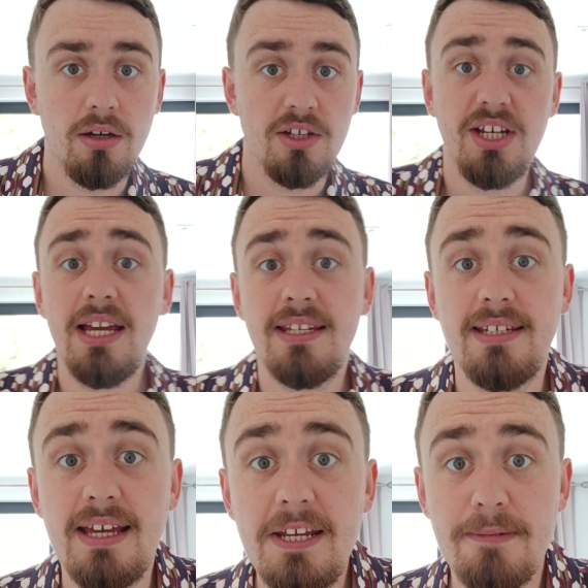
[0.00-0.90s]
So yes,
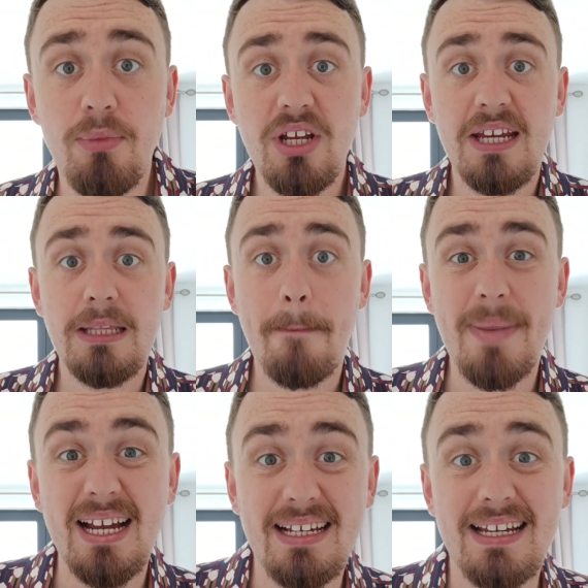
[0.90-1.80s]
it is Money in the
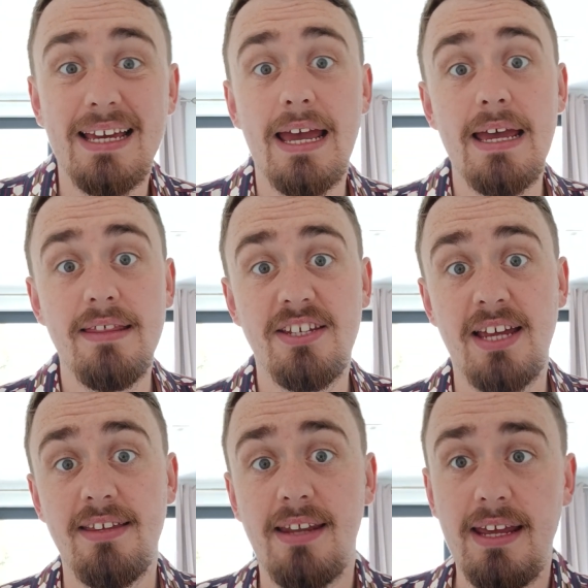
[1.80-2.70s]
Bank this
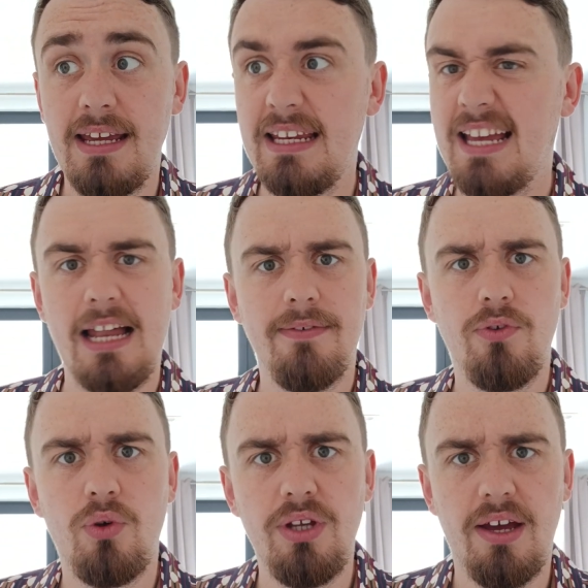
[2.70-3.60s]
Saturday in
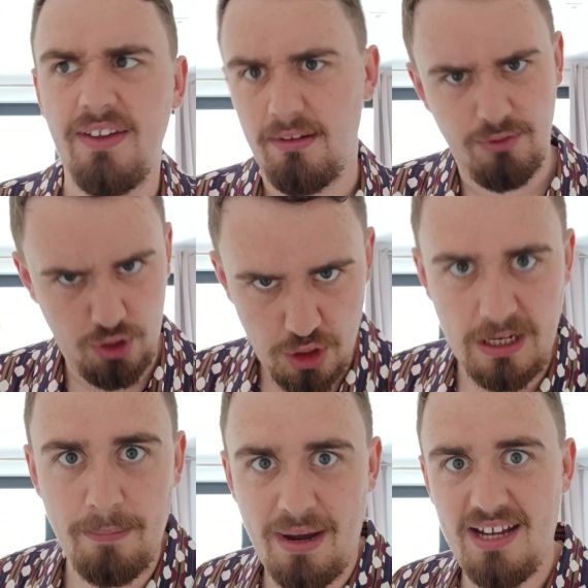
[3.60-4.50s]
California. I think I'll just
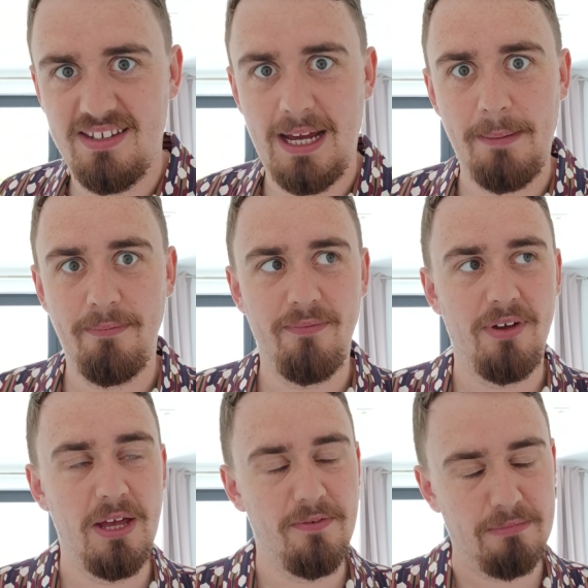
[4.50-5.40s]
get back in time
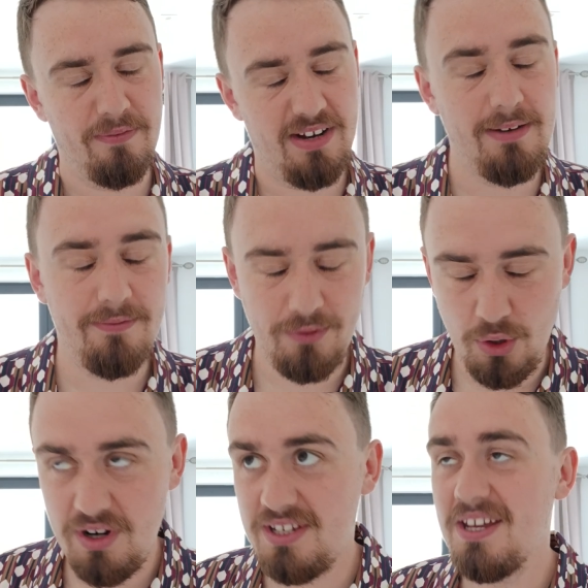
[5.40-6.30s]
for my flight
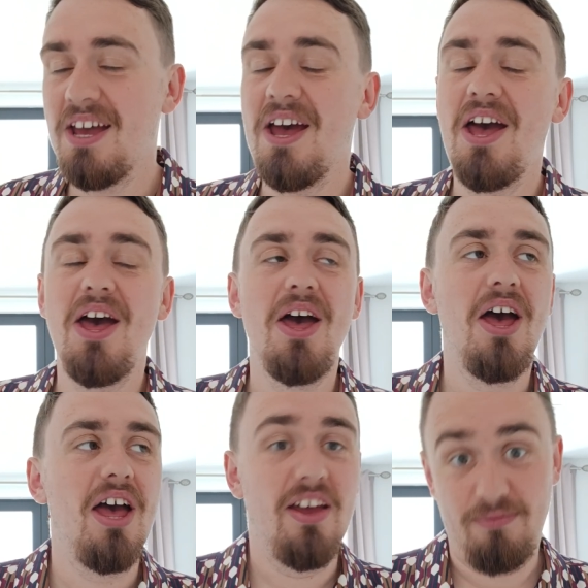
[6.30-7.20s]
for it,
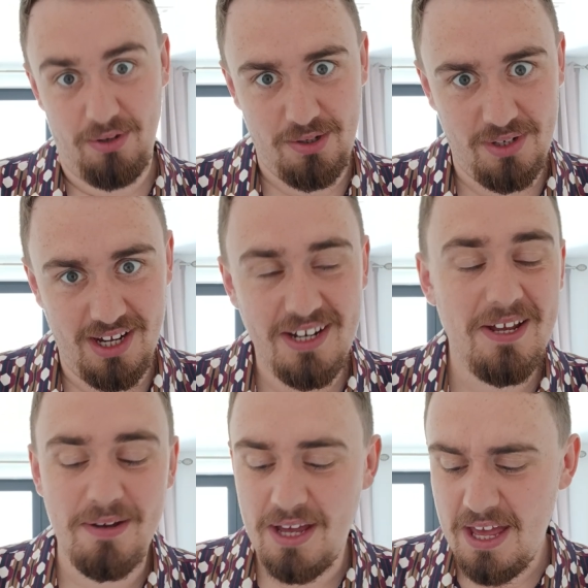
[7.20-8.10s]
if I'm not too tired.
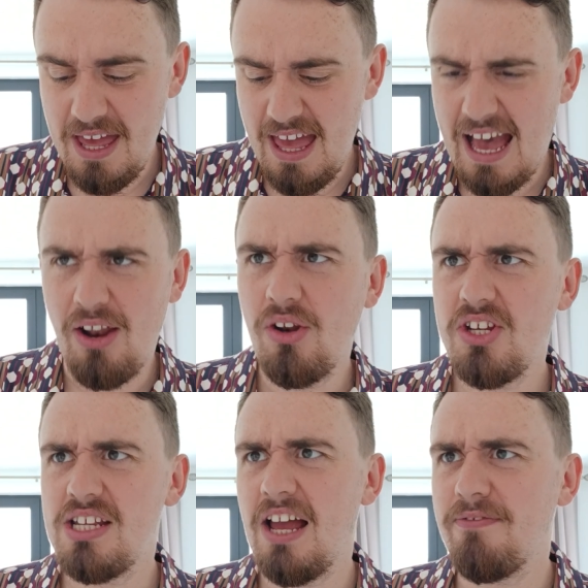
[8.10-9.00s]
And
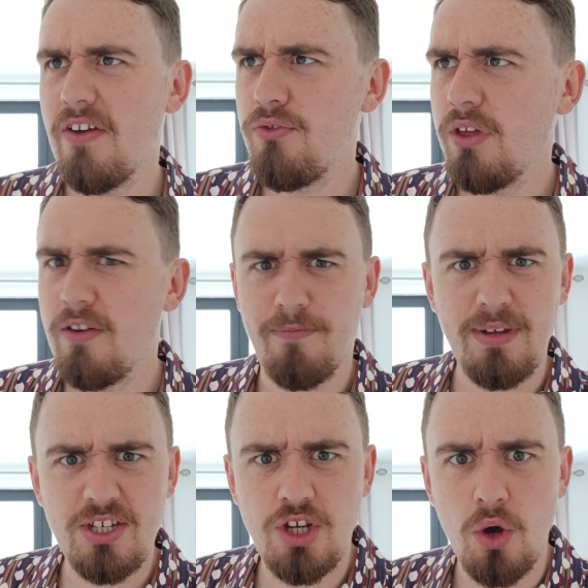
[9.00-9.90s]
honestly, I've never think I've
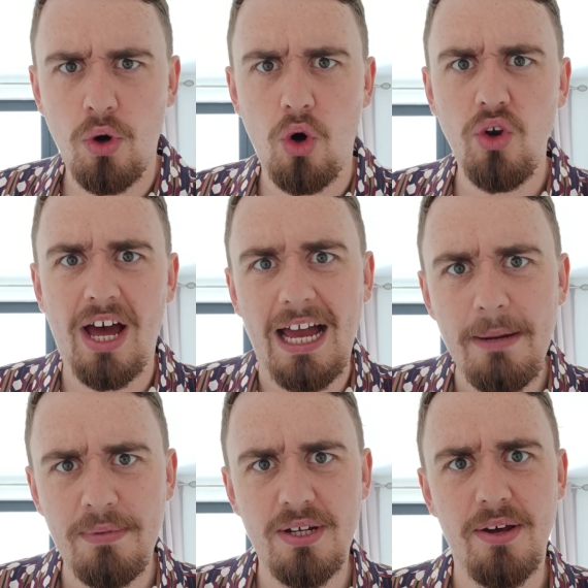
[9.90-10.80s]
been so
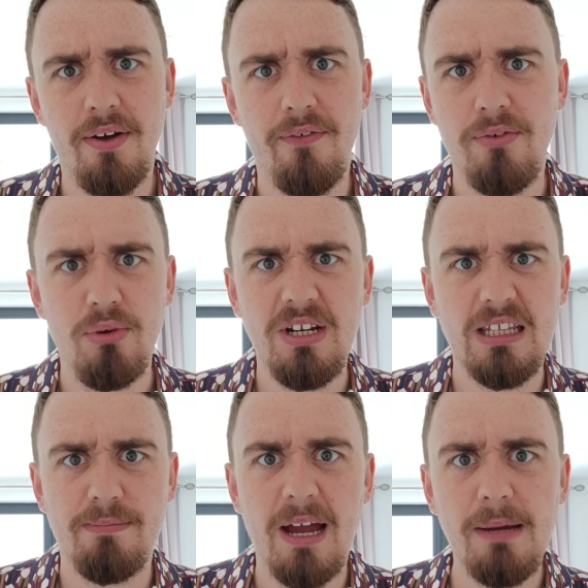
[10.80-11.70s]
unhyped for Money in
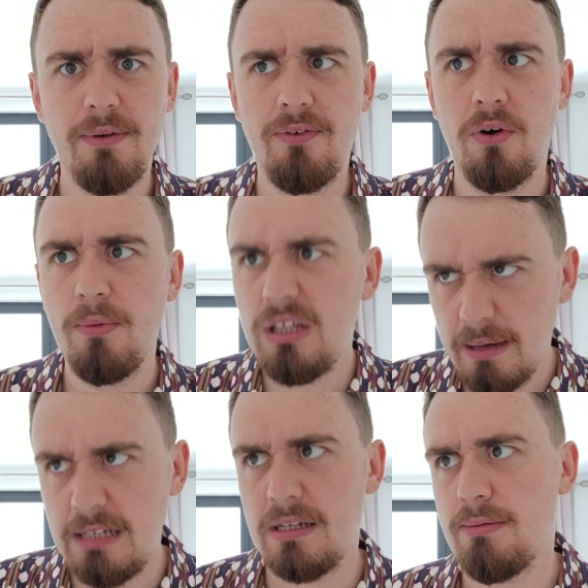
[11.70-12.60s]
the Bank before. Money in the
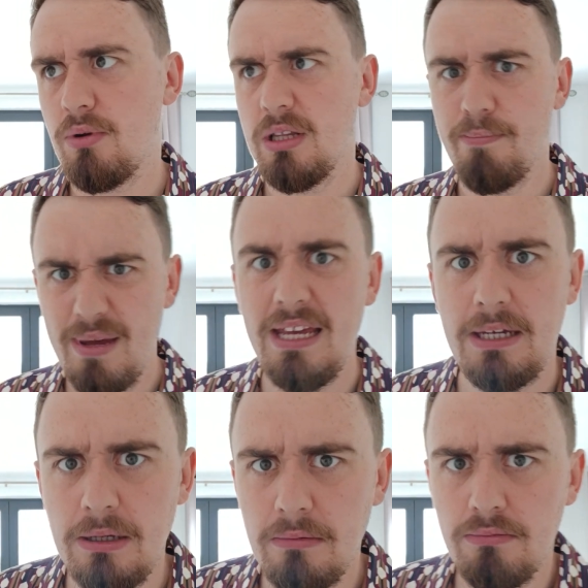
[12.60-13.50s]
Bank's meant to be one of the
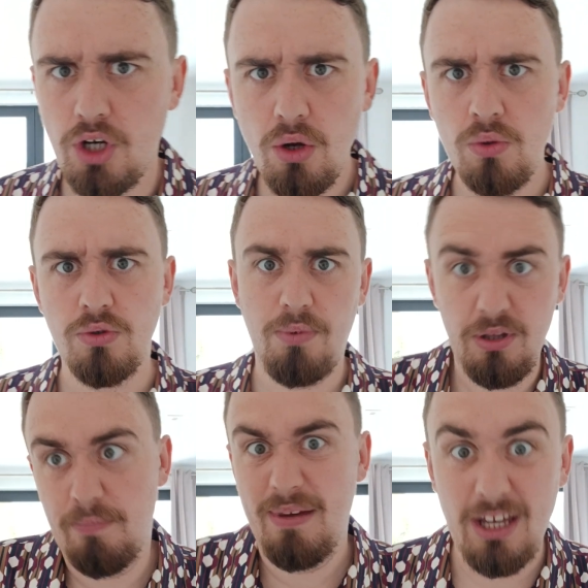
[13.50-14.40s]
big shows, one of
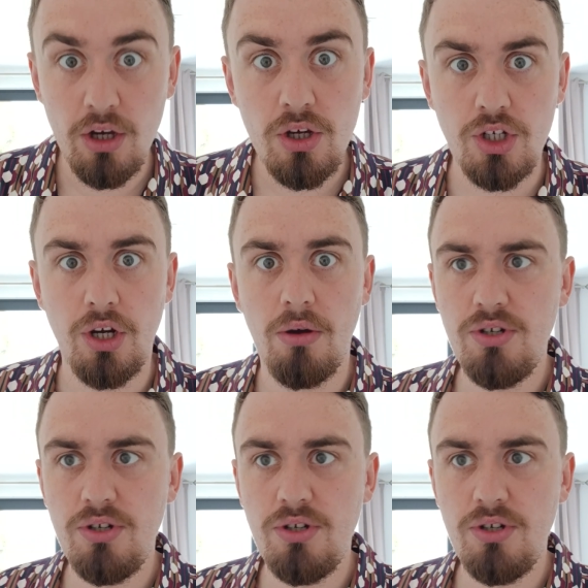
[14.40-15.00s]
the bigger shows.